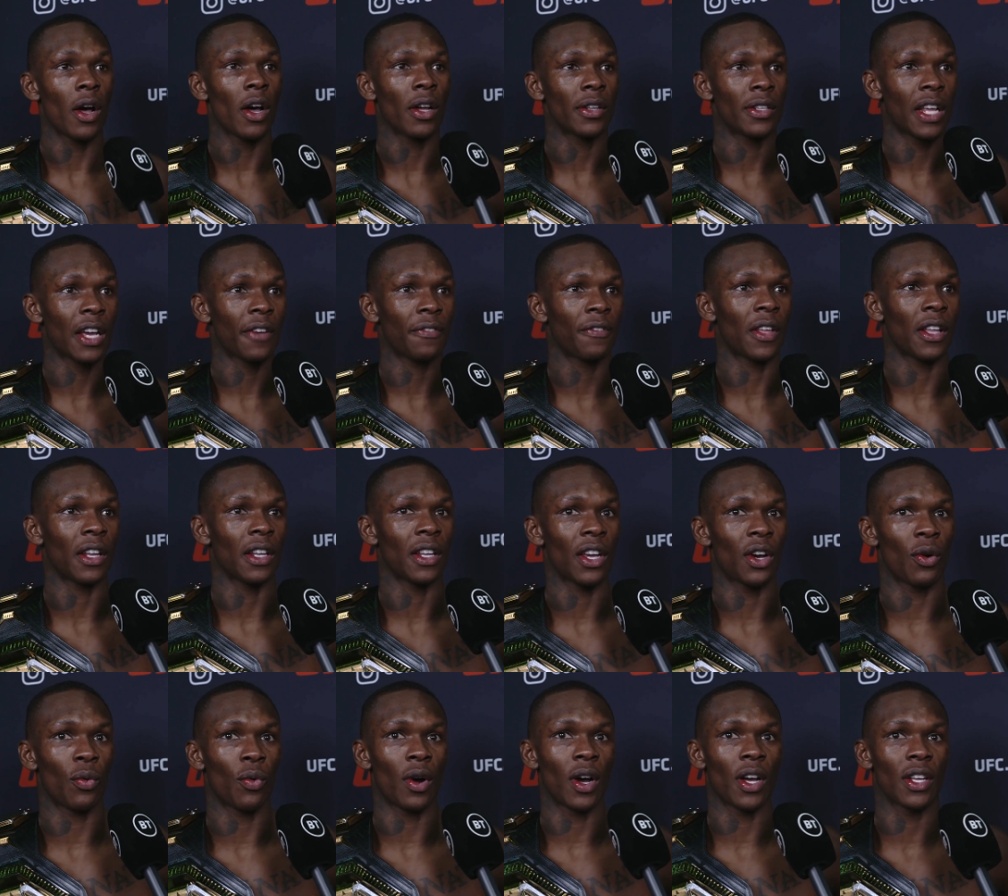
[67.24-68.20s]
Oh,
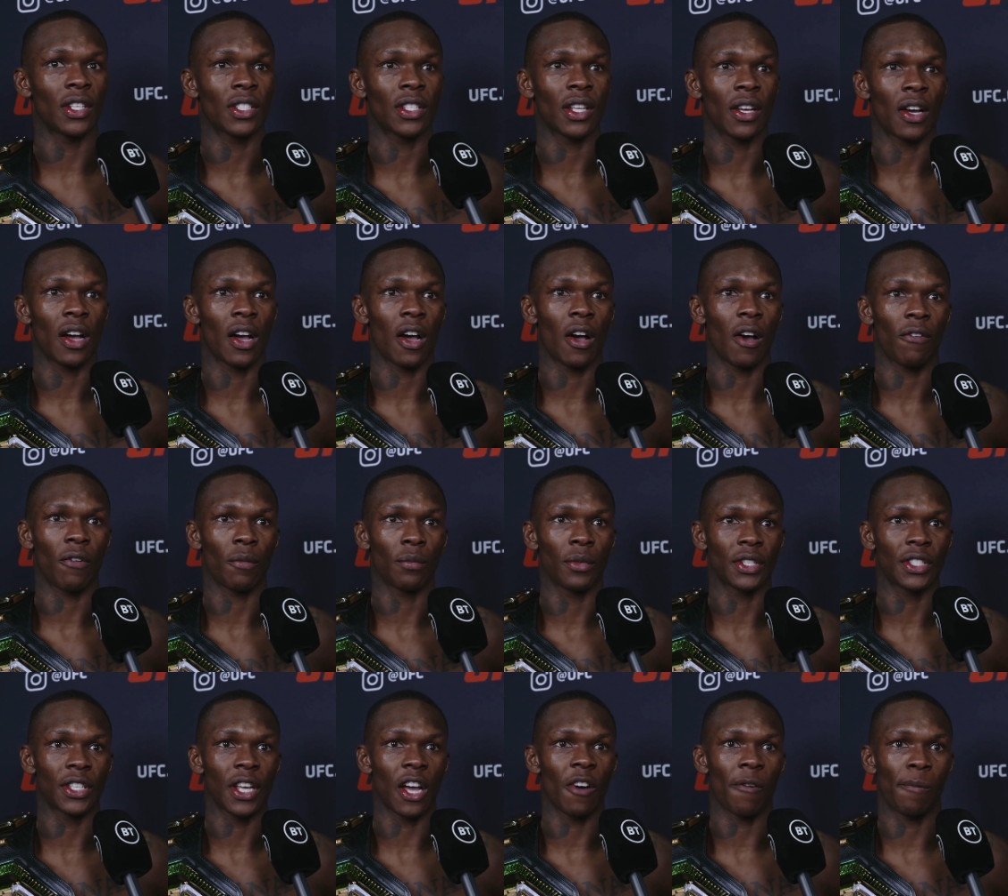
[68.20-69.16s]
definitely it was uh, from
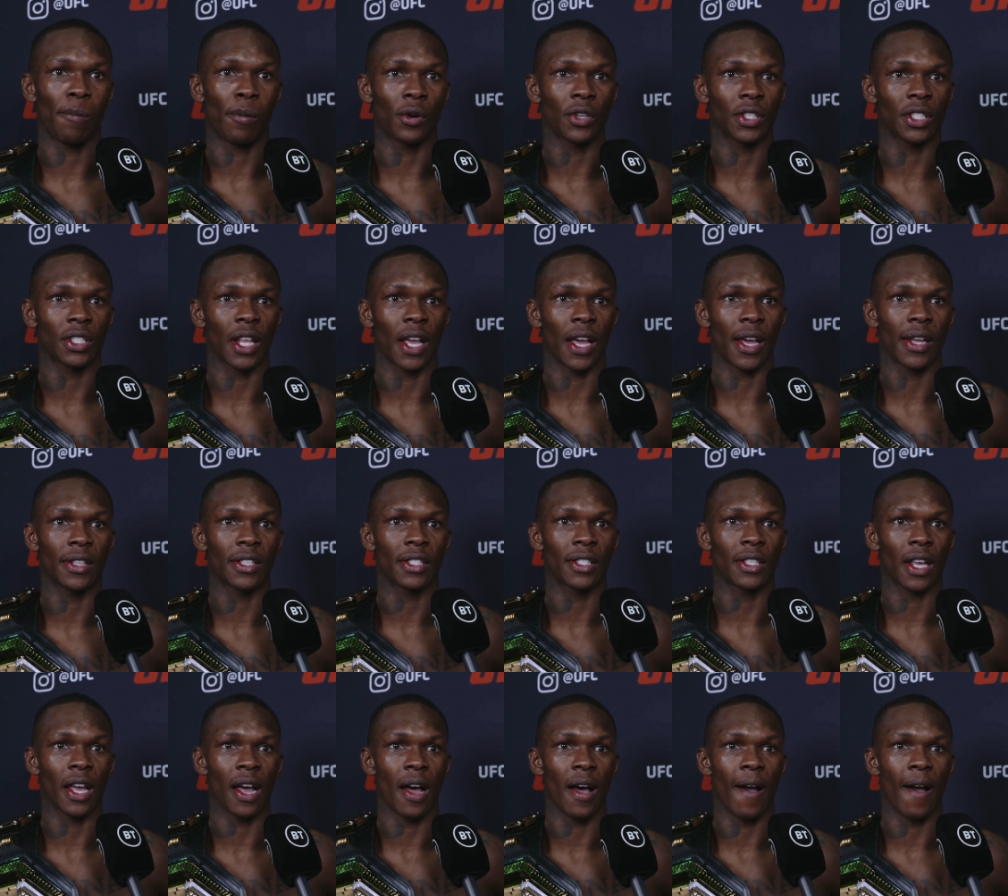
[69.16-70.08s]
the southpaw stance.